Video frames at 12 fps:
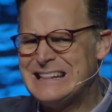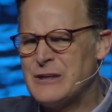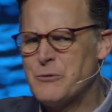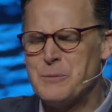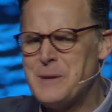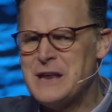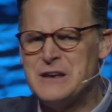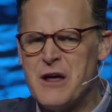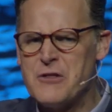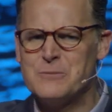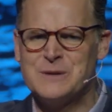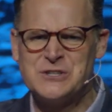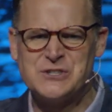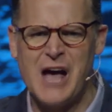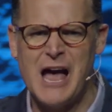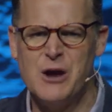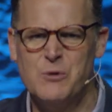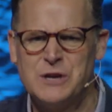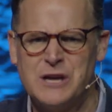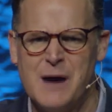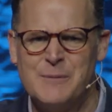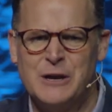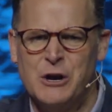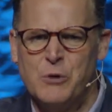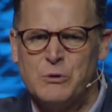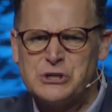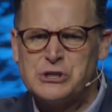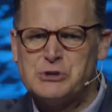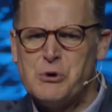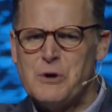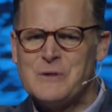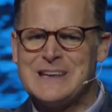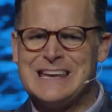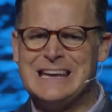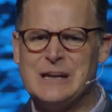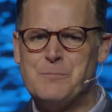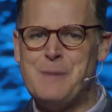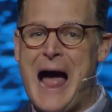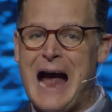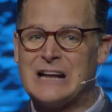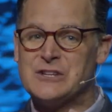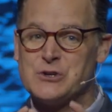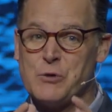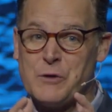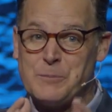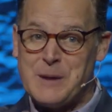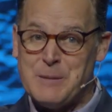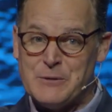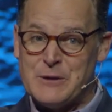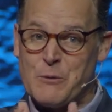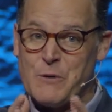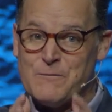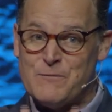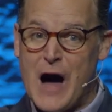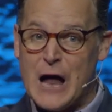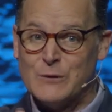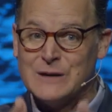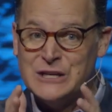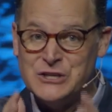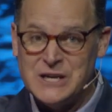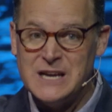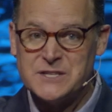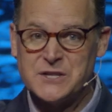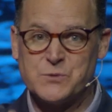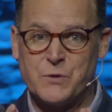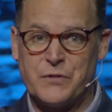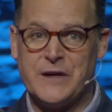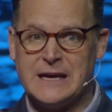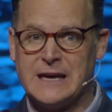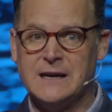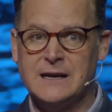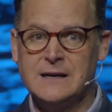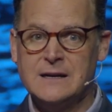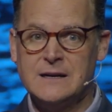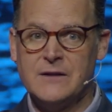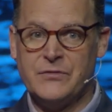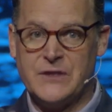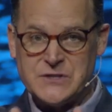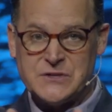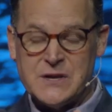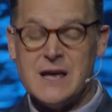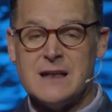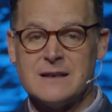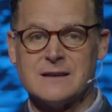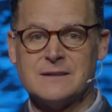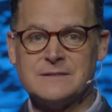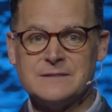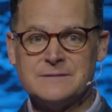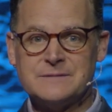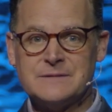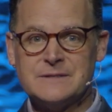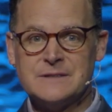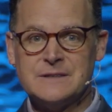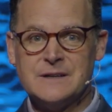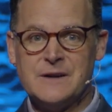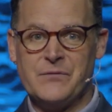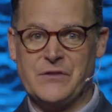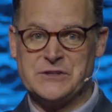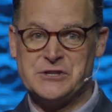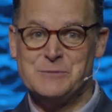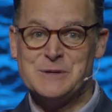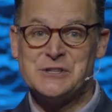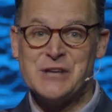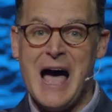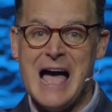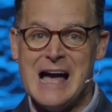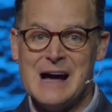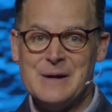there would be another Messiah who would come and restore the kingdom back. And so the people that were following Jesus were thinking, this is it. This is the Messiah.